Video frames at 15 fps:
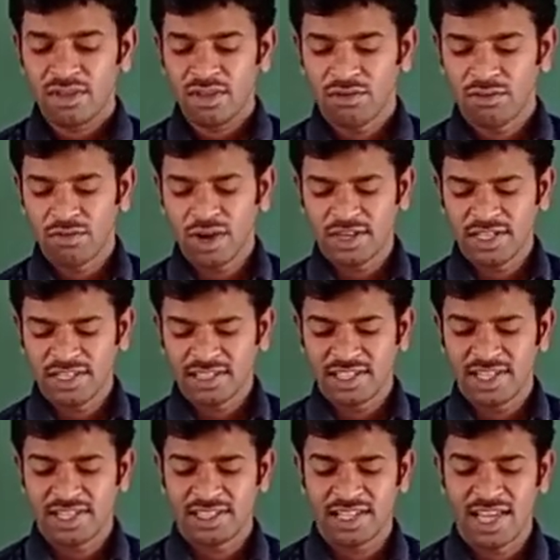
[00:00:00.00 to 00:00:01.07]
What
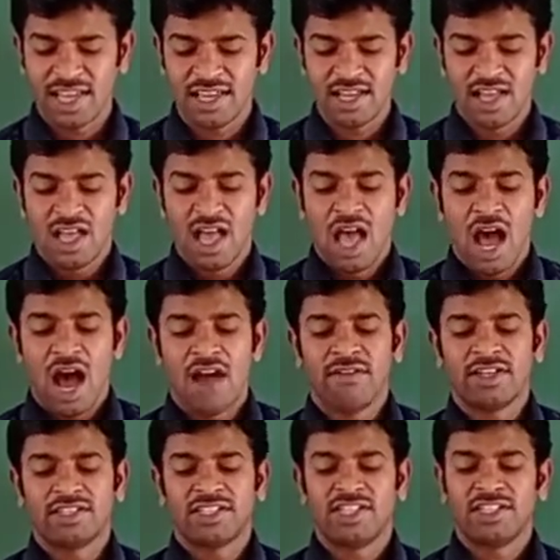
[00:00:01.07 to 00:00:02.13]
is saying? I
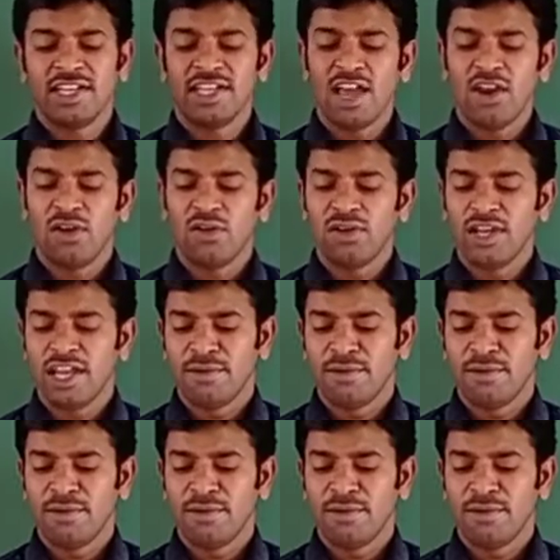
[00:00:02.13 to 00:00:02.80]
was sitting alone